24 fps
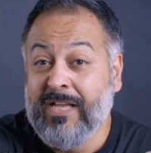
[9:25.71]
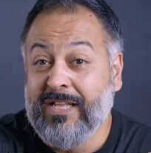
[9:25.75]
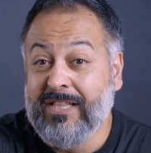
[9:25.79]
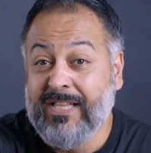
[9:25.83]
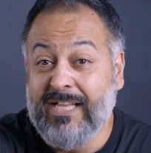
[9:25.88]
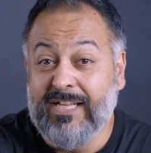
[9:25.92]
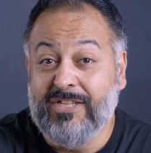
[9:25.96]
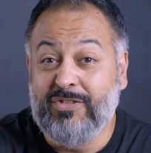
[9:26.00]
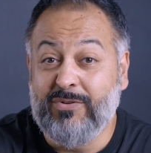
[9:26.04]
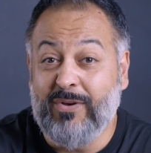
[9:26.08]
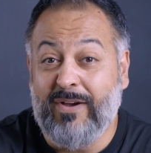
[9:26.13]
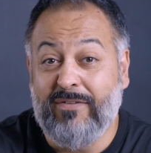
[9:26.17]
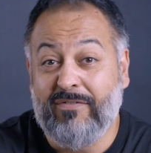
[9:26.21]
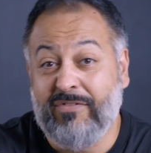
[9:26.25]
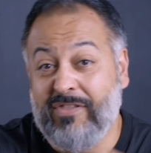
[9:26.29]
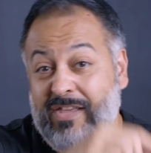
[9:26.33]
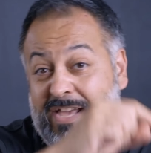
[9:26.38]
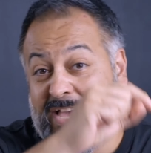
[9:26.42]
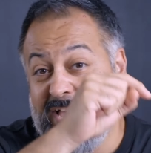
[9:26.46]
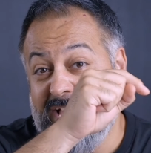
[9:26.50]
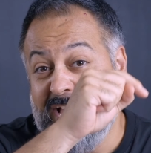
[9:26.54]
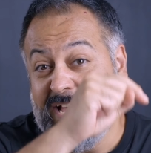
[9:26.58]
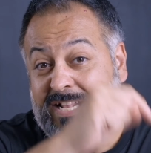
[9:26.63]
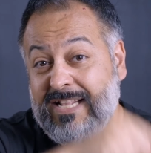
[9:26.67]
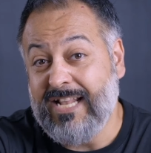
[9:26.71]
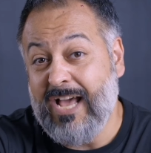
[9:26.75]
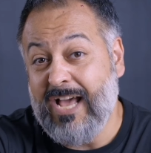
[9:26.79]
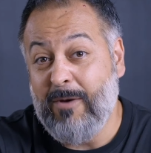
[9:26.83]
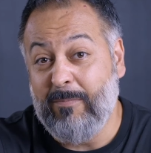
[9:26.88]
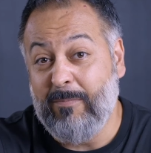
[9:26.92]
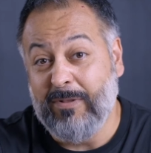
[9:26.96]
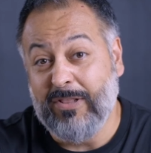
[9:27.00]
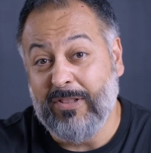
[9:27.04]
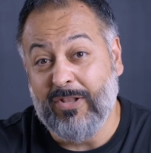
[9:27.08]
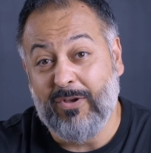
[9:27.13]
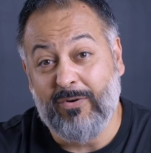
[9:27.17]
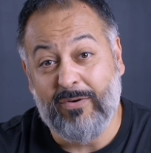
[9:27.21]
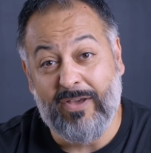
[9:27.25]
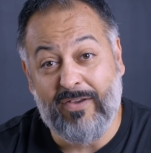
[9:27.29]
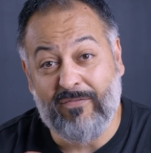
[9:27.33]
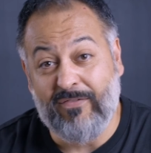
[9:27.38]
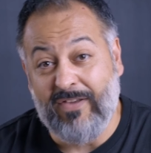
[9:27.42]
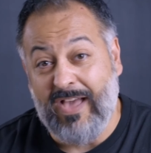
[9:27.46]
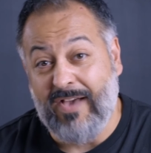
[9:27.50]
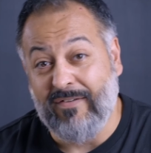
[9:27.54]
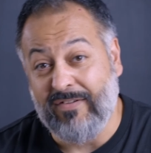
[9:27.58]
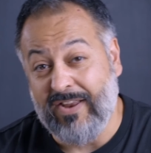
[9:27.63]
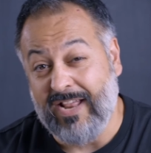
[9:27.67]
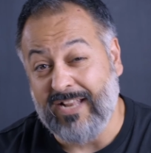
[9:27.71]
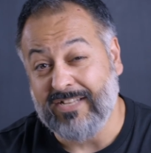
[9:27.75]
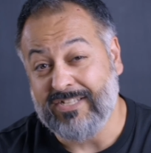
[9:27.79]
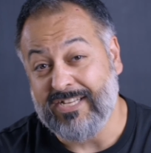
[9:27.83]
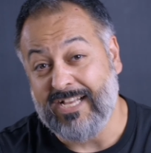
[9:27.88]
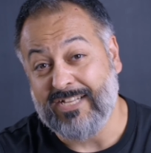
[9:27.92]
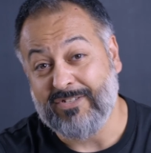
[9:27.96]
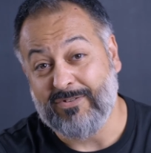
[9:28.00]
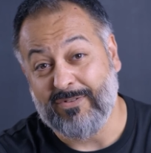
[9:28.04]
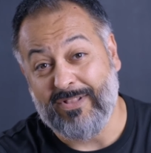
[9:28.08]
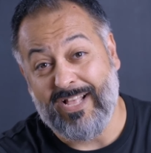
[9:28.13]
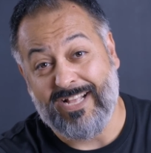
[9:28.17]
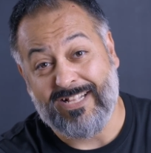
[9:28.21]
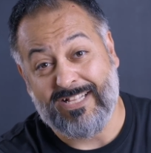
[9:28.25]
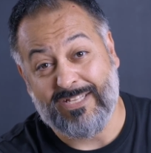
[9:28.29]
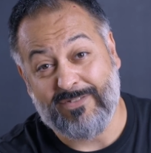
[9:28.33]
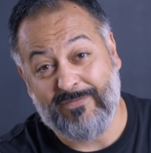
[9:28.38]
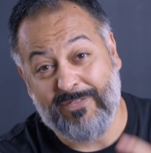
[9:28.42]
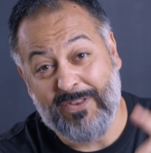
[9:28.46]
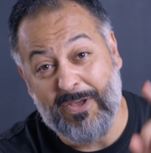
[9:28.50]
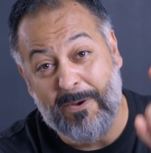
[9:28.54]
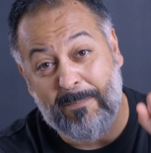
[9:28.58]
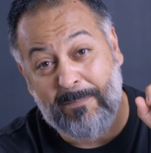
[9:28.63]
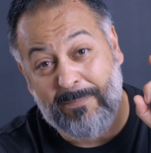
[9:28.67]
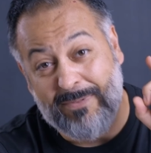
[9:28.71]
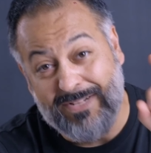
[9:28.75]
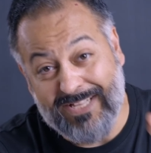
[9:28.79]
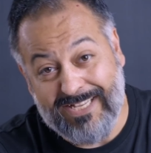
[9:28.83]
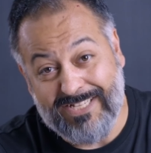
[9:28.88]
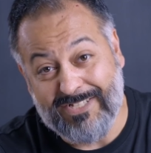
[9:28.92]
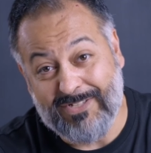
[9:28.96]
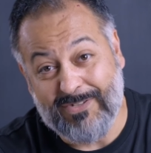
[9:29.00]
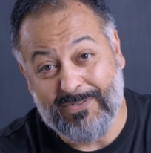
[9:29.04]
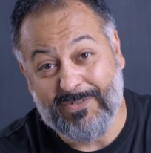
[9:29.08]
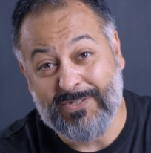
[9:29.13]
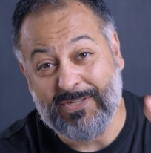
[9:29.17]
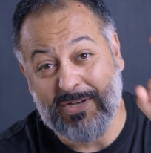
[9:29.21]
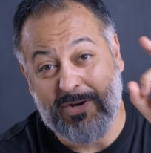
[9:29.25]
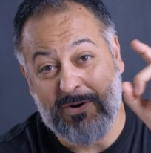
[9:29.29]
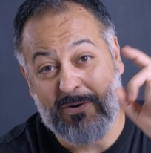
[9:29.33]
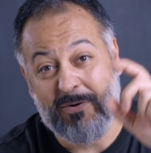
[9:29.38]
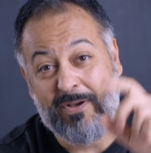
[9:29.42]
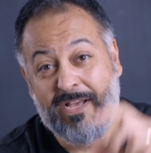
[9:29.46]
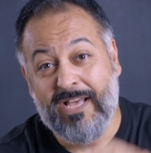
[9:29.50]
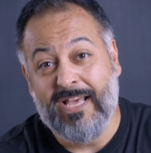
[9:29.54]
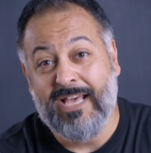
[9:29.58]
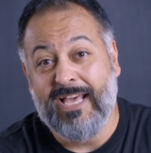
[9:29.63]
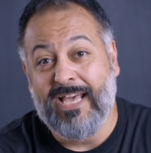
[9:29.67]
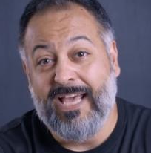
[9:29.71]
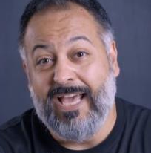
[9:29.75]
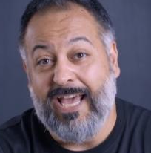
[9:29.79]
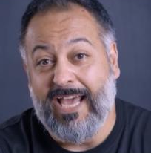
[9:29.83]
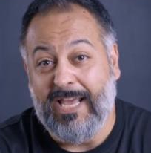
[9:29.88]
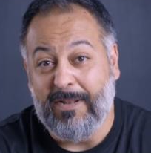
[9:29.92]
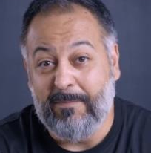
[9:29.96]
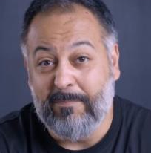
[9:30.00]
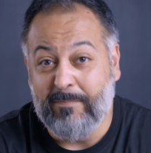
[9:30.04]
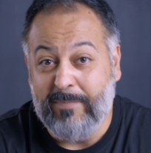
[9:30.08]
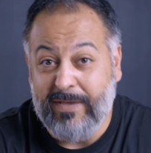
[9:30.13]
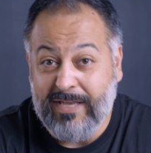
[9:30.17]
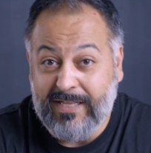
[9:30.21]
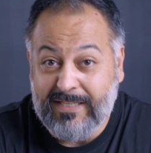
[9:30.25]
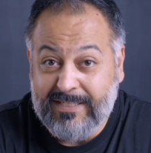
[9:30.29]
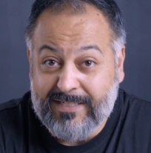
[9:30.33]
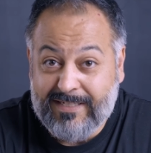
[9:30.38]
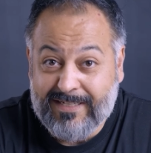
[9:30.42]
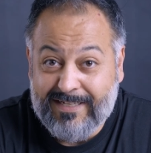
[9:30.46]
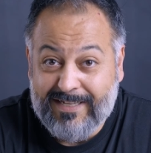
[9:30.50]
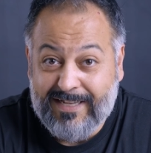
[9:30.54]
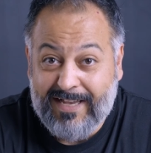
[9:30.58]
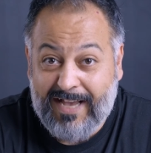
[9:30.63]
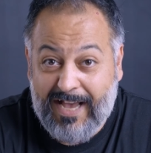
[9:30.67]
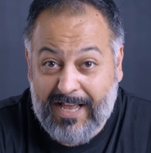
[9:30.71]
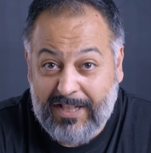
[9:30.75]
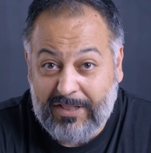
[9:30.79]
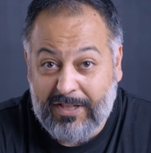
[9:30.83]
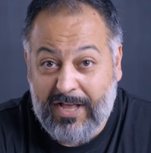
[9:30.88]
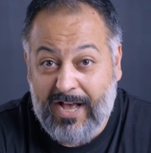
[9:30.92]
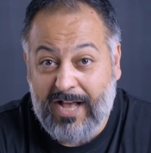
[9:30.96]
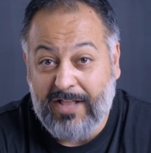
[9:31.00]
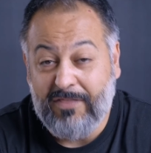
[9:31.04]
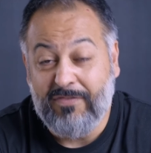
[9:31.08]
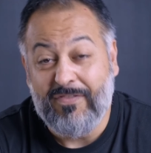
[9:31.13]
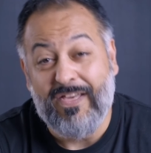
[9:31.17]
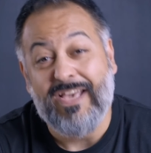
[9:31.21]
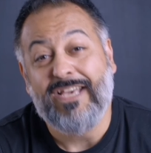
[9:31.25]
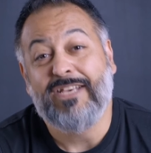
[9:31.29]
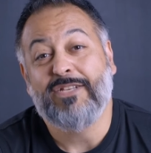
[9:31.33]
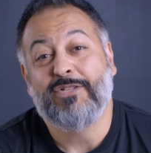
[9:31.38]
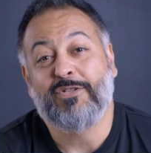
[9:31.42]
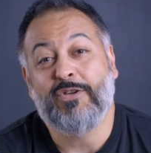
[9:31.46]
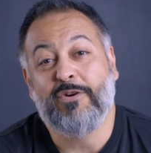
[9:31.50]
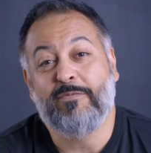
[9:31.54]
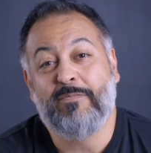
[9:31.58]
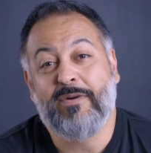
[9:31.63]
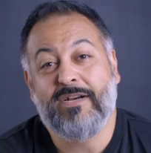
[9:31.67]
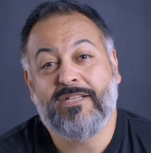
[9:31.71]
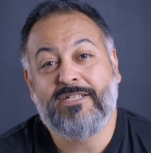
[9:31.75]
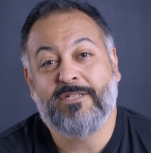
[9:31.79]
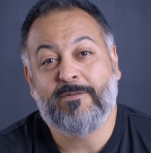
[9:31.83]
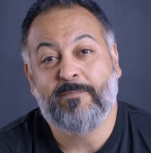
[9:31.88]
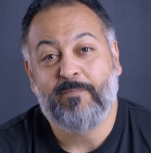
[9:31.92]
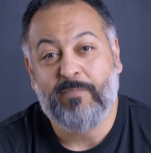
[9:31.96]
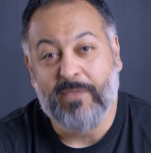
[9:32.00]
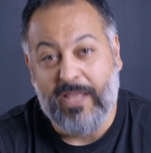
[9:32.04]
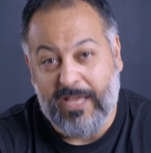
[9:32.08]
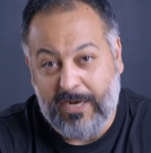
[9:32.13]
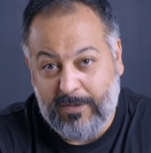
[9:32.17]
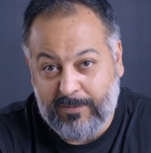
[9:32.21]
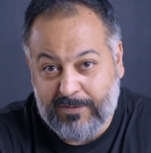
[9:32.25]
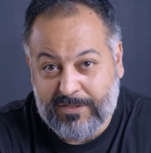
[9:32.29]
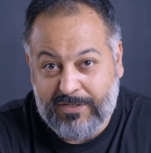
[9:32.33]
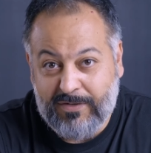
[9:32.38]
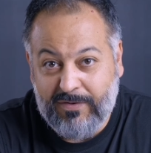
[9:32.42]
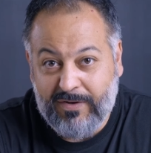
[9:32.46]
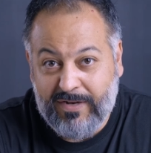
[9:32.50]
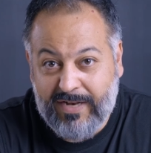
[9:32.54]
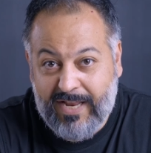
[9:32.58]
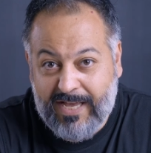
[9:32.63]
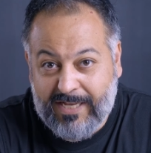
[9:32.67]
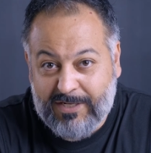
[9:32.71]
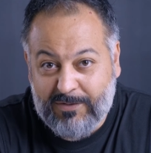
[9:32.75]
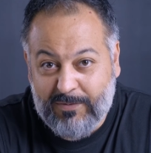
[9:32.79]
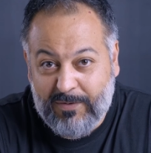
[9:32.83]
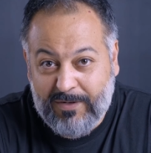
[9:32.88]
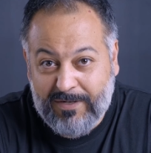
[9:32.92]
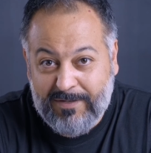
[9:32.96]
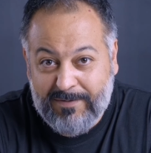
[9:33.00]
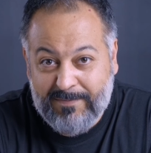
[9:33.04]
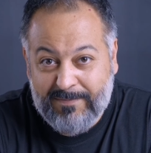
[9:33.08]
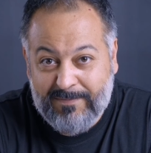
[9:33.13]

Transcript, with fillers: Link to everything again down below. If you haven't had a chance to like this video, please do so. It means a lot. Thank you so much, and I'll see you in the next one.